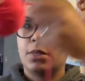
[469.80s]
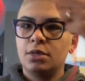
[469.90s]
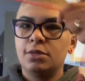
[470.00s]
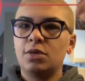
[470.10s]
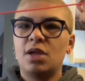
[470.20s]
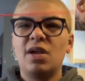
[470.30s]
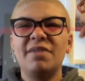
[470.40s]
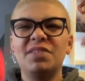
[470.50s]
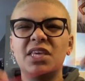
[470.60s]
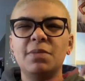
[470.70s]
So I don't have
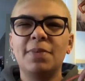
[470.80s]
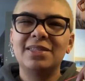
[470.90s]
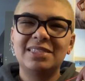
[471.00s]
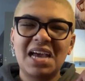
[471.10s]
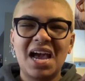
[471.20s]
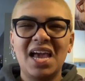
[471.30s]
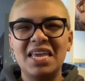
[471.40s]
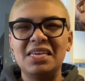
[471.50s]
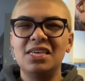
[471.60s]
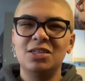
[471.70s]
to keep on
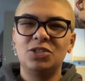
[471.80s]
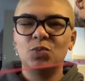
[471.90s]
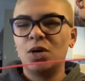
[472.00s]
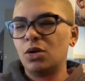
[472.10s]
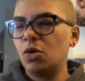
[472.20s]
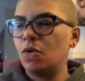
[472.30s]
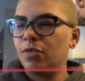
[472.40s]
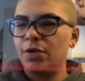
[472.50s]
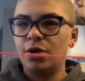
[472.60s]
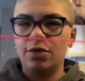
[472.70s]
tying each one
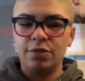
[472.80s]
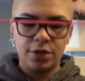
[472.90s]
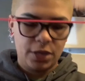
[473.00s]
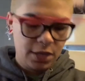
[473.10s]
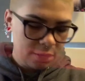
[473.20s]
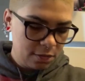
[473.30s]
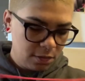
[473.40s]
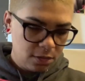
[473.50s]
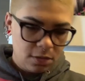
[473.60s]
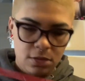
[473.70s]
over and over again,
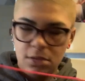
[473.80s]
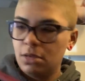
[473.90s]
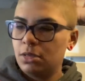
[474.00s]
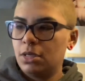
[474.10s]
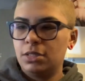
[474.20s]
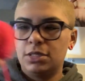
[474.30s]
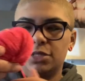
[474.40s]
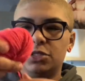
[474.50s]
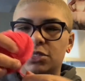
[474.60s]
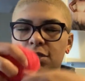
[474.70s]
because
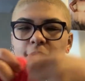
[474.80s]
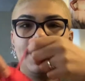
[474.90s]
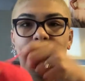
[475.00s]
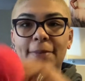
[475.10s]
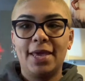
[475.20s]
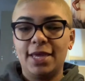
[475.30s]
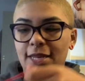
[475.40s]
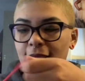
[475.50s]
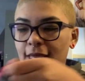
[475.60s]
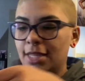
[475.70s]
that's just gonna be a pain
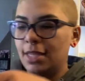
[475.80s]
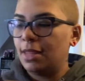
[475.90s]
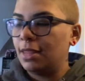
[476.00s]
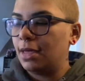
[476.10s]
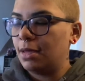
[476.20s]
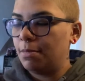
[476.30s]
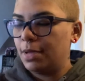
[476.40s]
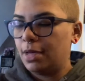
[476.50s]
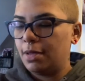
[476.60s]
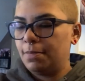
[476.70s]
in the butt.